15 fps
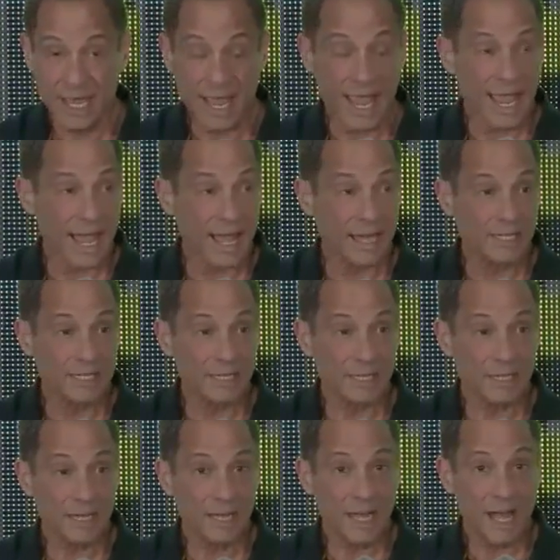And
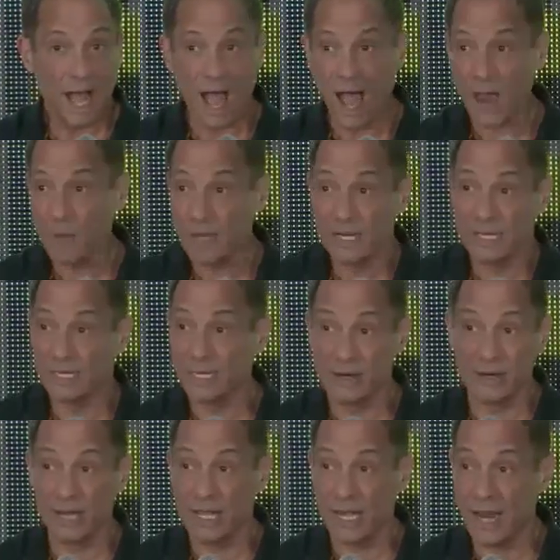I went in
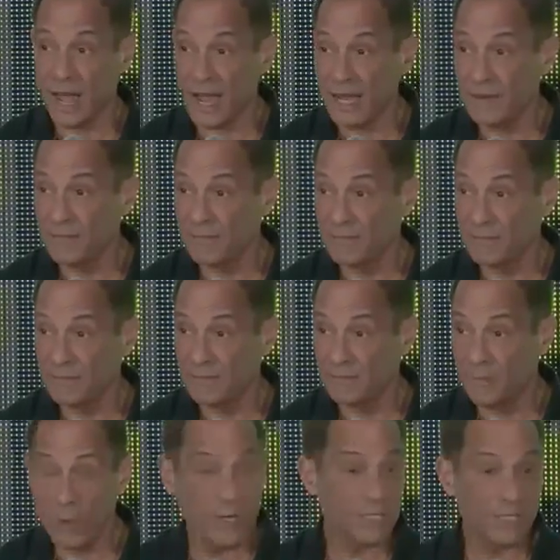there and I
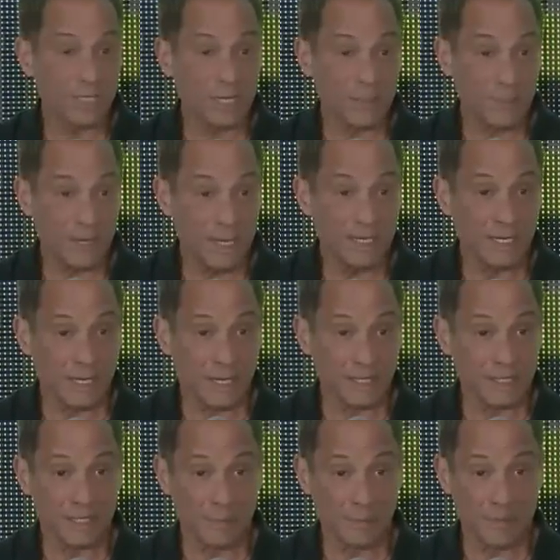voiced an opinion on
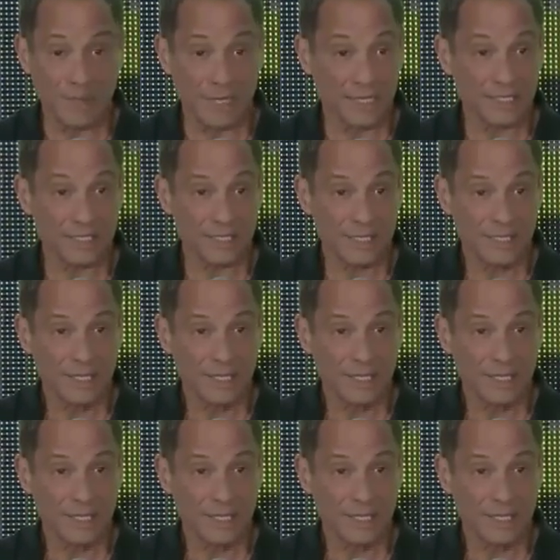some things.